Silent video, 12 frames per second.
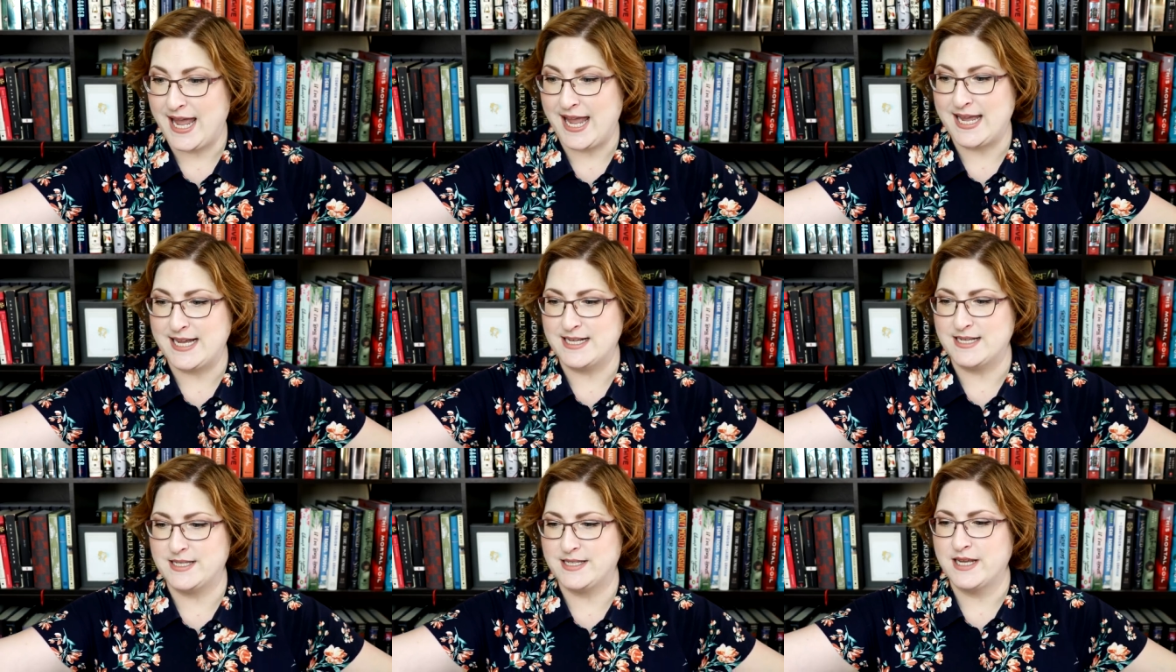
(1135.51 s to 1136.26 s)

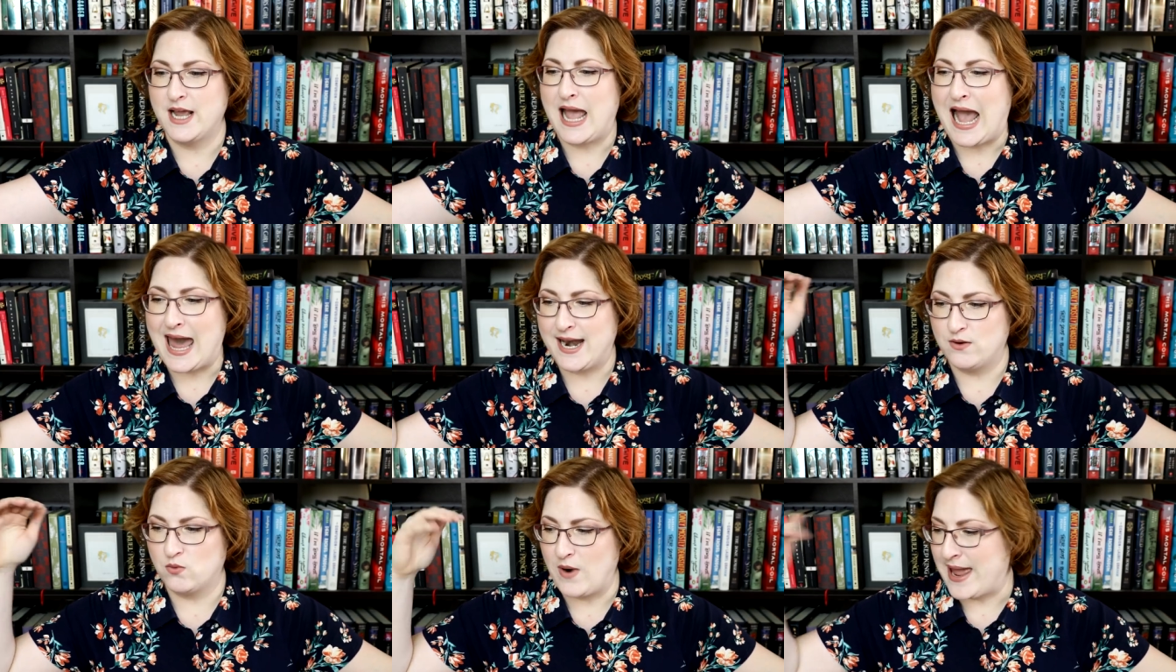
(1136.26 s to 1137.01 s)
is
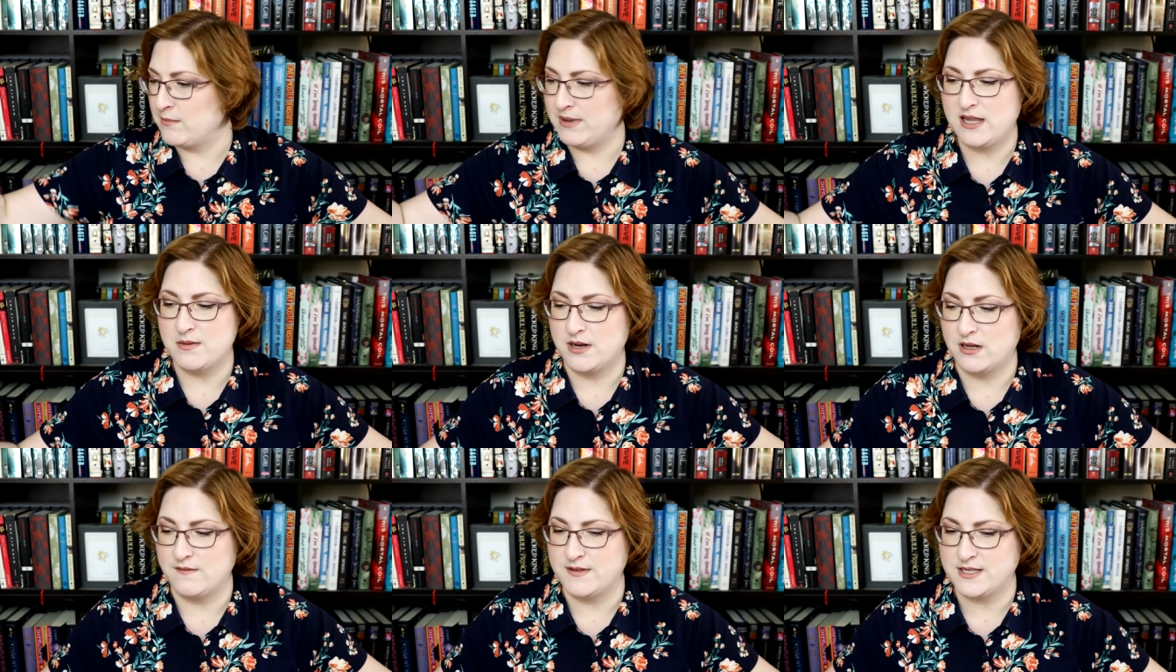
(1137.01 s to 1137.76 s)
at randomly in the
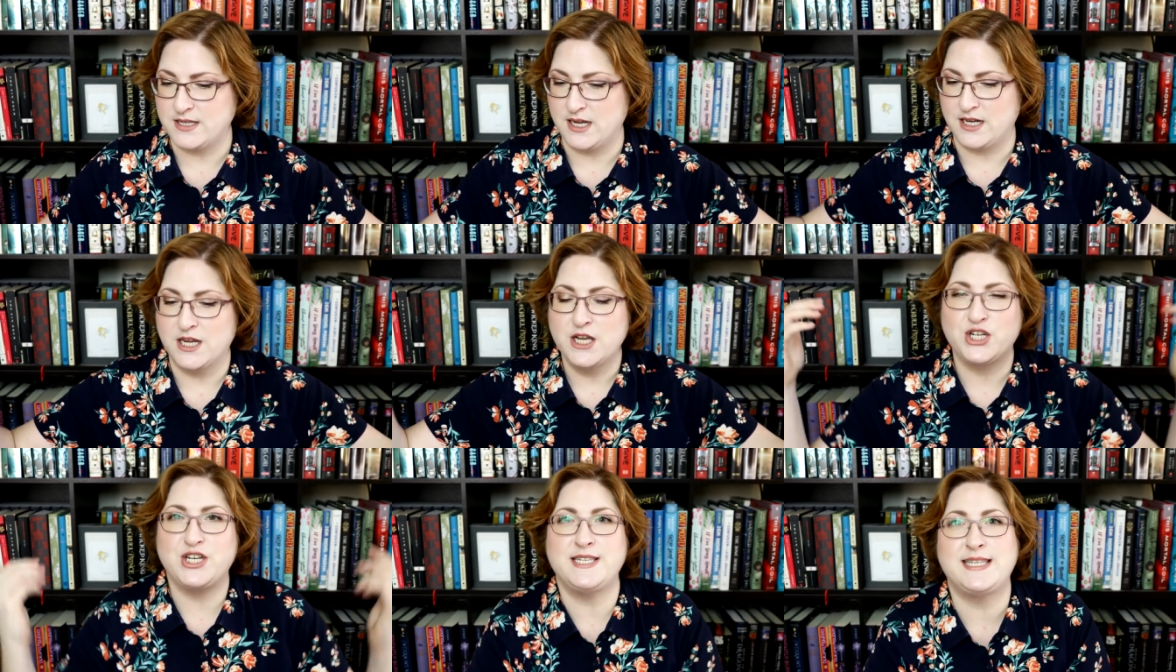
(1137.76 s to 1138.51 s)
middle of the scene
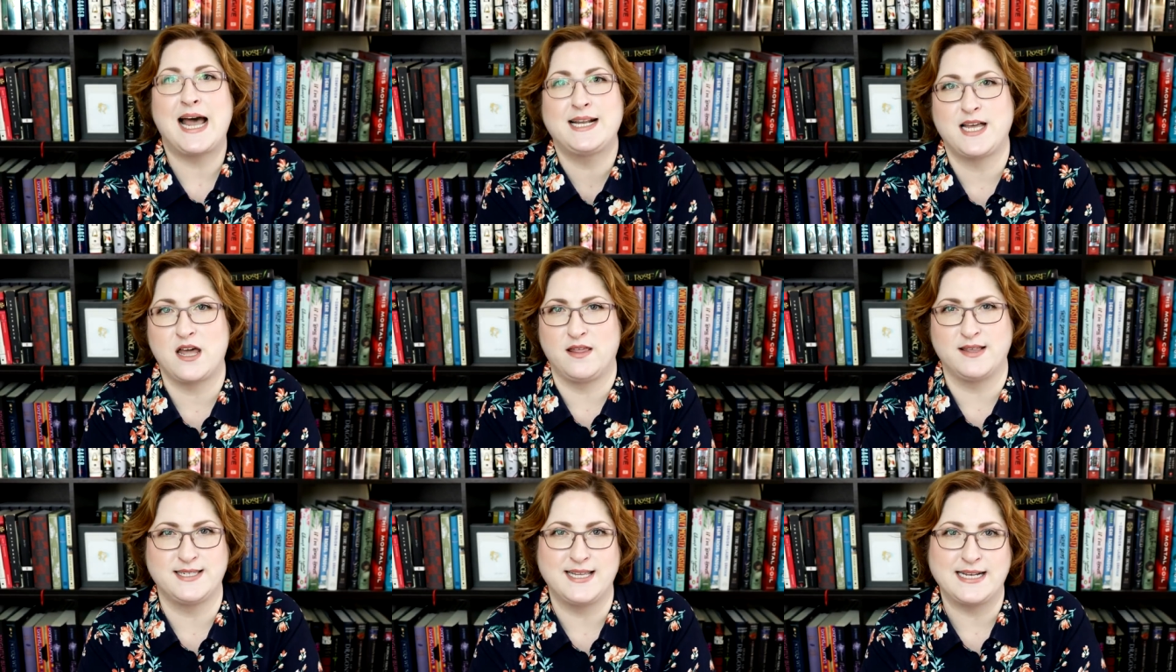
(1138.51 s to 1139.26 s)
she sat down
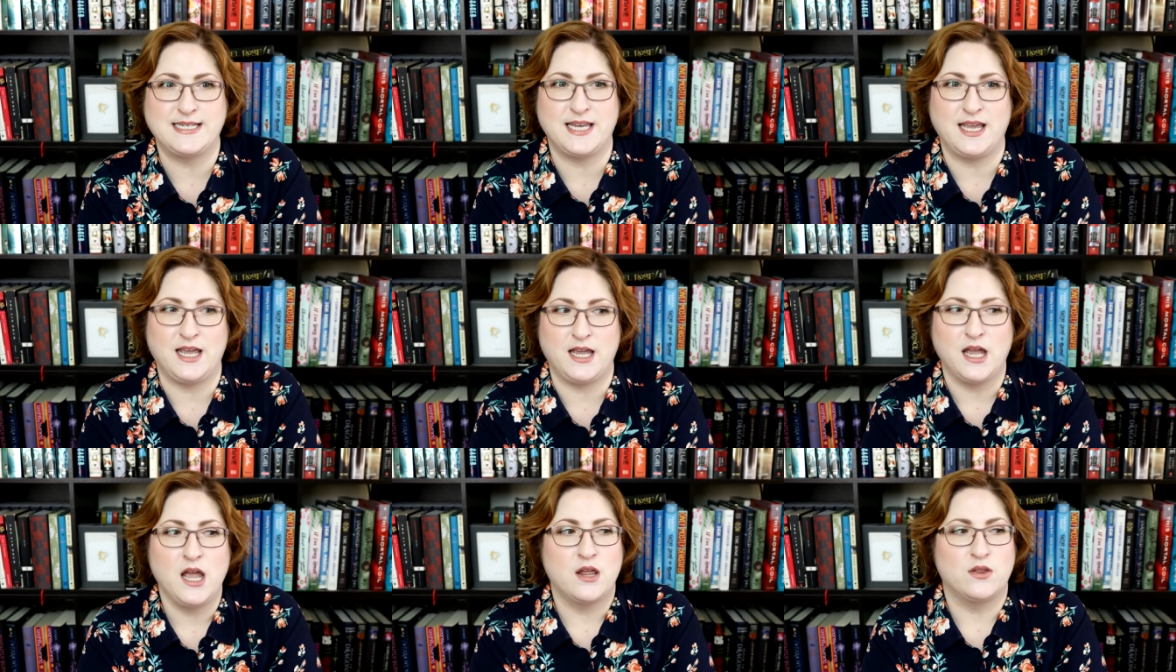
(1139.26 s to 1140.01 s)
on the
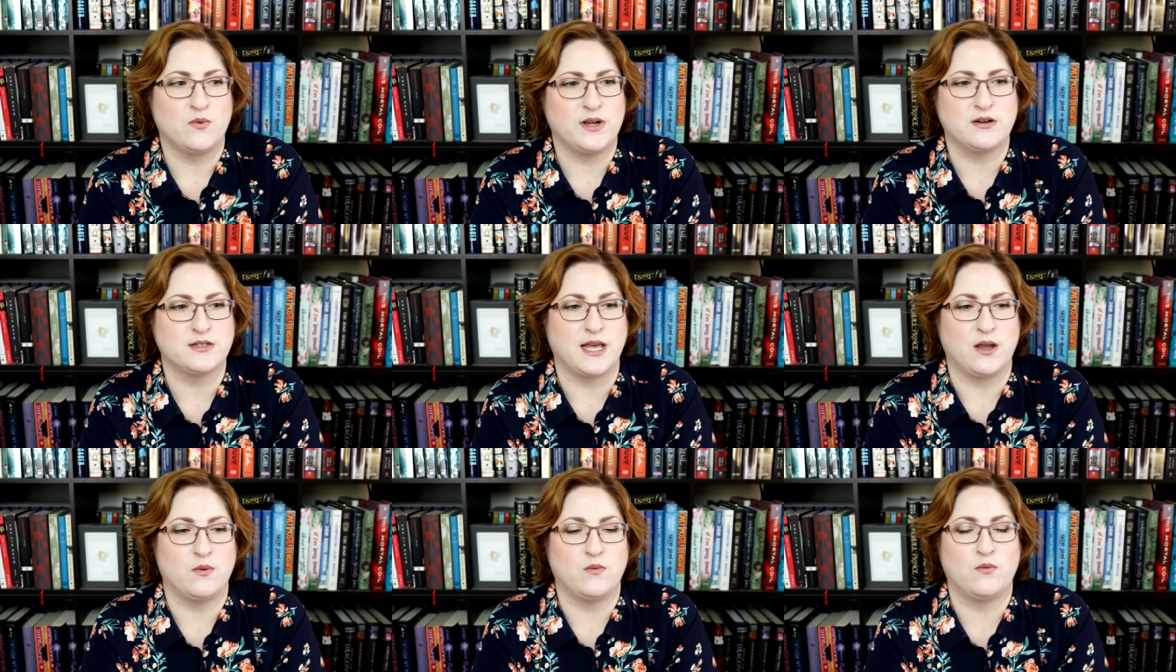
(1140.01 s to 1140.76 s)
settee the reader's like